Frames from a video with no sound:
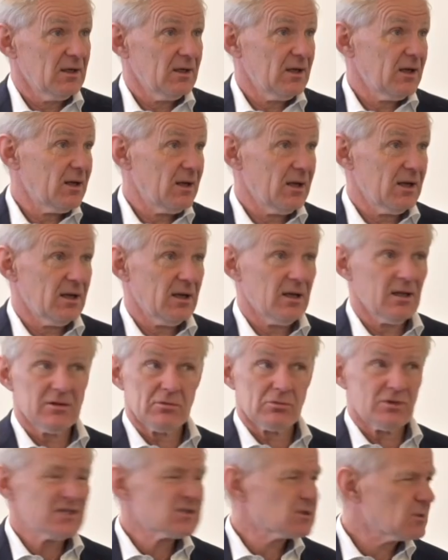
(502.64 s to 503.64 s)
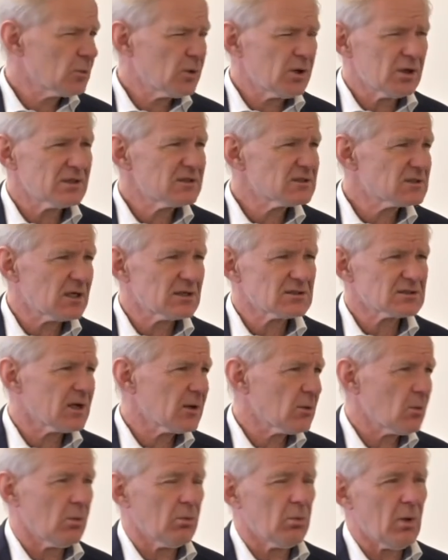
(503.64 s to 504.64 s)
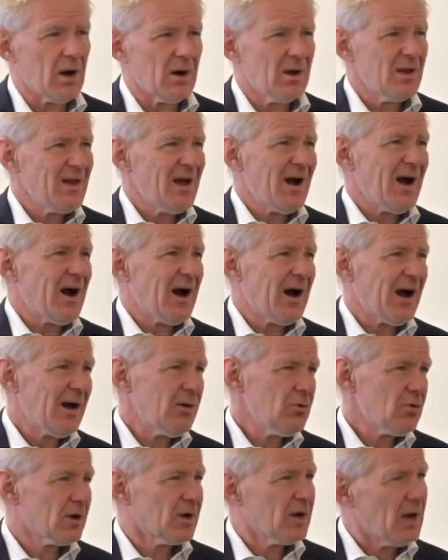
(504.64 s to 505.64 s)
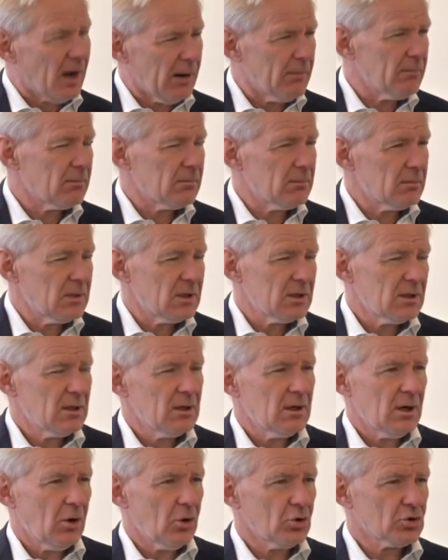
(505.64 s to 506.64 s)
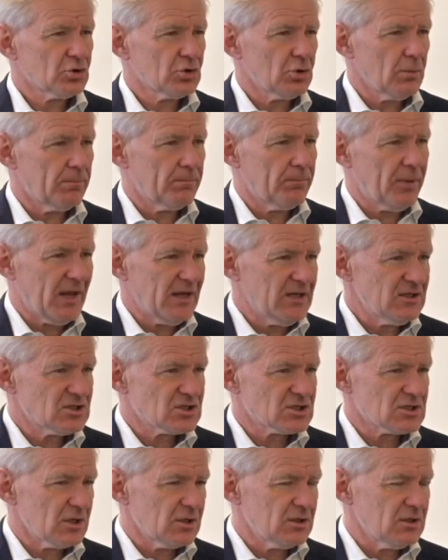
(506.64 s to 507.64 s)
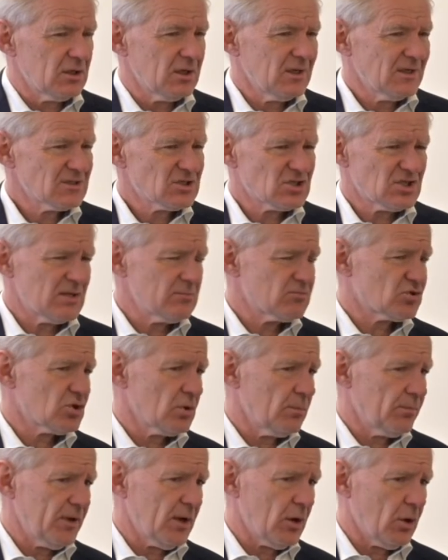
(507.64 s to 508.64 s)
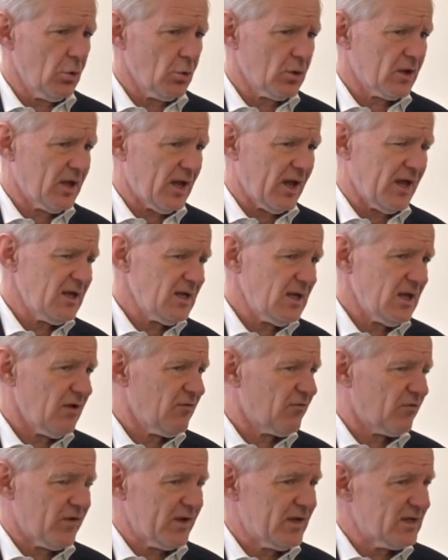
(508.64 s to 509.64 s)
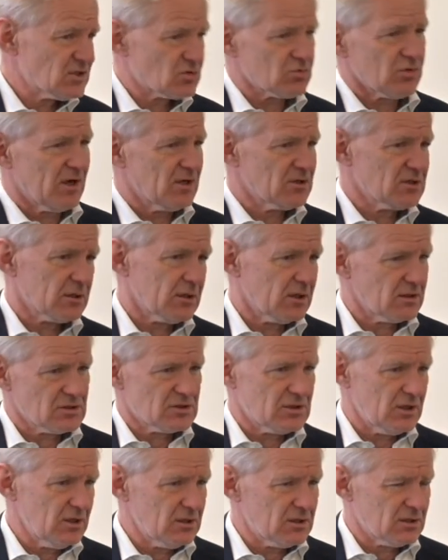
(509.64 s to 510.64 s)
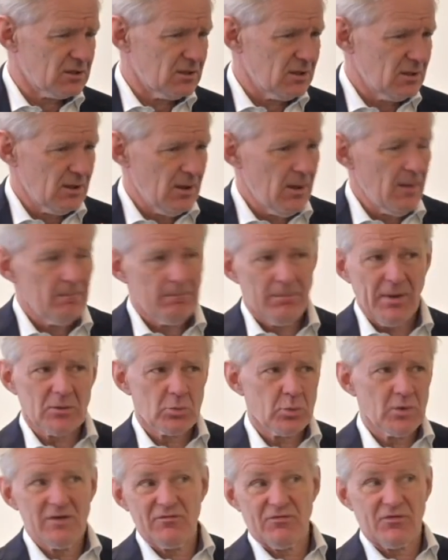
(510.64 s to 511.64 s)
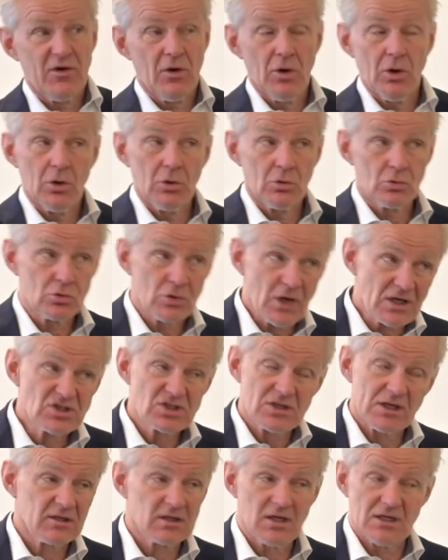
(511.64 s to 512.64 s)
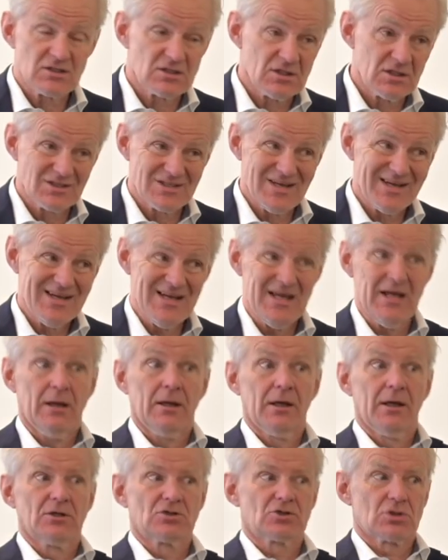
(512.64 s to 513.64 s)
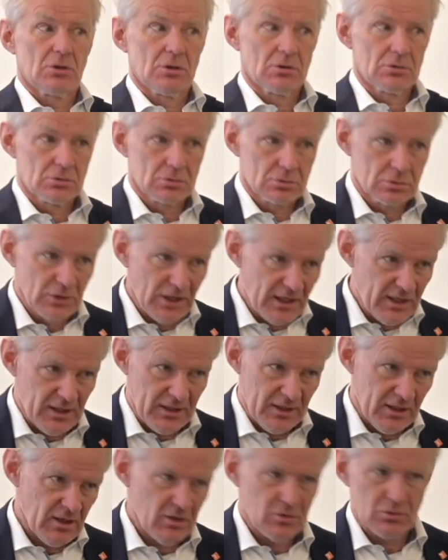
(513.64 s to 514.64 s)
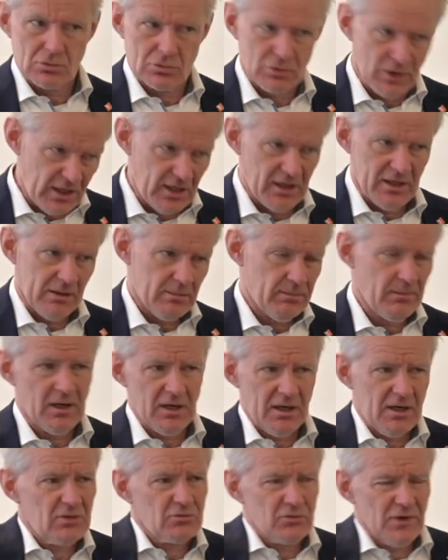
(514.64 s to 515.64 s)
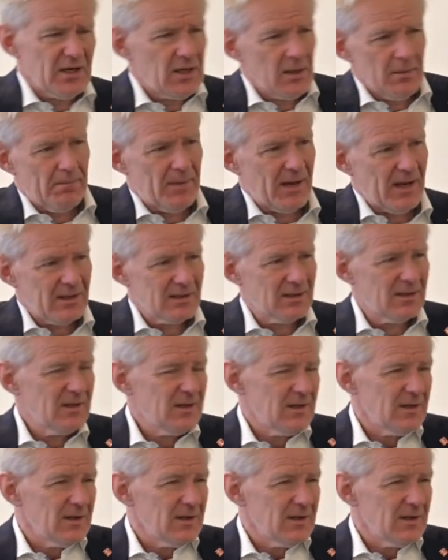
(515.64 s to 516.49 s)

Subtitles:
The rest of the world is asking, how come occupation seems to be okay if Israel does it, but if Russia does it, it's really, really, really bad.